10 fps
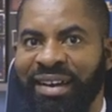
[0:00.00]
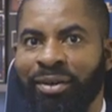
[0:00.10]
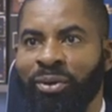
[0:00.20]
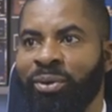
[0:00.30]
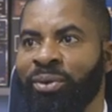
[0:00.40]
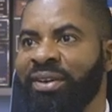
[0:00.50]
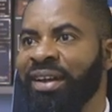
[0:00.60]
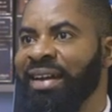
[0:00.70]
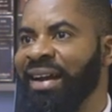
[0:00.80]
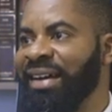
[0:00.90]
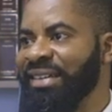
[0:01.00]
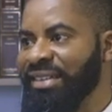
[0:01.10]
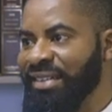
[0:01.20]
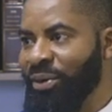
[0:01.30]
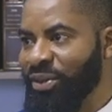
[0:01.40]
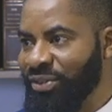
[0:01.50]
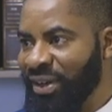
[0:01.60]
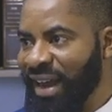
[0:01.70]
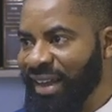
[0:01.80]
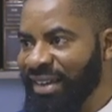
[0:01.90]
who Naira redesign was
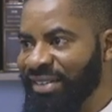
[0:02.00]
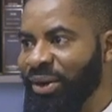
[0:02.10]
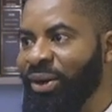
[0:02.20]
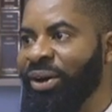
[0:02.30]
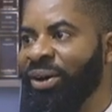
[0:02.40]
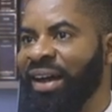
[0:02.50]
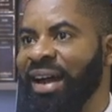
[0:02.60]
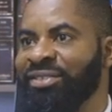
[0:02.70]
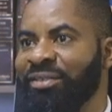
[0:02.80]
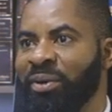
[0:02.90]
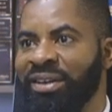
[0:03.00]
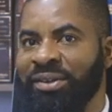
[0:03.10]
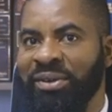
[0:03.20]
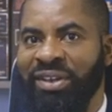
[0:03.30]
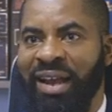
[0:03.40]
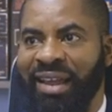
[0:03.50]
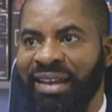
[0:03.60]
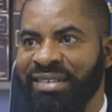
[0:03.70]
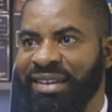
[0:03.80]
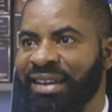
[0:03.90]
done against, all kinds of policy was done
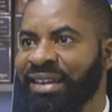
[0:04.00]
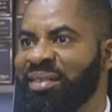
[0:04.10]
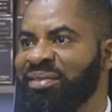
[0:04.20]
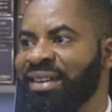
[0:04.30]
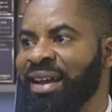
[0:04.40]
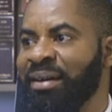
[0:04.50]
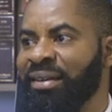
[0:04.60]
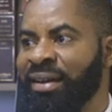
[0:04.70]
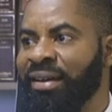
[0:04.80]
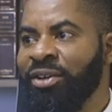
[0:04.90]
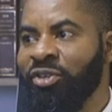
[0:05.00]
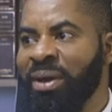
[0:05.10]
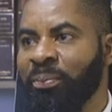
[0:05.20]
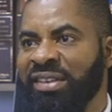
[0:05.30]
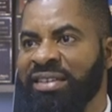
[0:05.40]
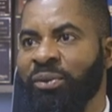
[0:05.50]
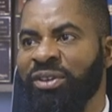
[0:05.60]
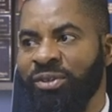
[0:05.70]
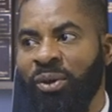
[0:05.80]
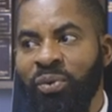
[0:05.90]
against, the incumbent president
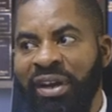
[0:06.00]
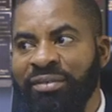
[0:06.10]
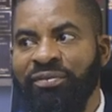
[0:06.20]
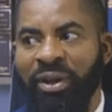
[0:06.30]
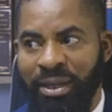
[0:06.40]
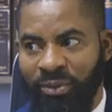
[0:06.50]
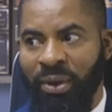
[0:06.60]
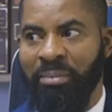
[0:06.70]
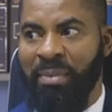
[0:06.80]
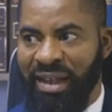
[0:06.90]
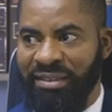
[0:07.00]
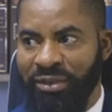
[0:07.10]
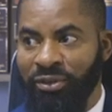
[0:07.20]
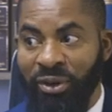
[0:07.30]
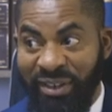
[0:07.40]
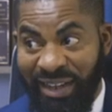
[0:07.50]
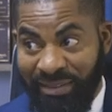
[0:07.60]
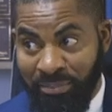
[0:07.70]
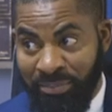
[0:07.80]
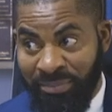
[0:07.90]
was not willing for him to emerge, even on the
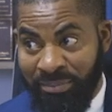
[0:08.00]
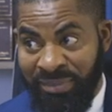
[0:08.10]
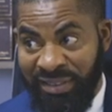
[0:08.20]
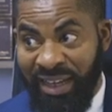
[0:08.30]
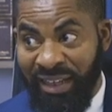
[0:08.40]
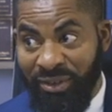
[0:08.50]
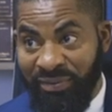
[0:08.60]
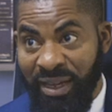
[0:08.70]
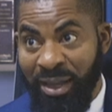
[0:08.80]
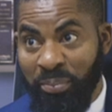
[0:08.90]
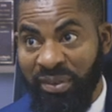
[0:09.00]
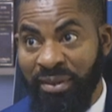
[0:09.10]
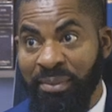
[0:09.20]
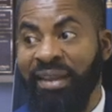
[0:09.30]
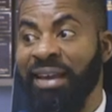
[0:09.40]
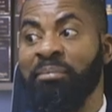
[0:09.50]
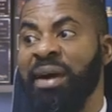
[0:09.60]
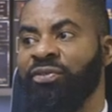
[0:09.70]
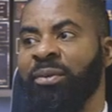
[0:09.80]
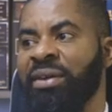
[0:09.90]
ticket of the APC, but he
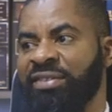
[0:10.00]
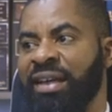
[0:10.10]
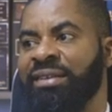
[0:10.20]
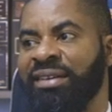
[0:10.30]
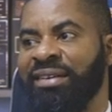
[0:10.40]
emerged from outside.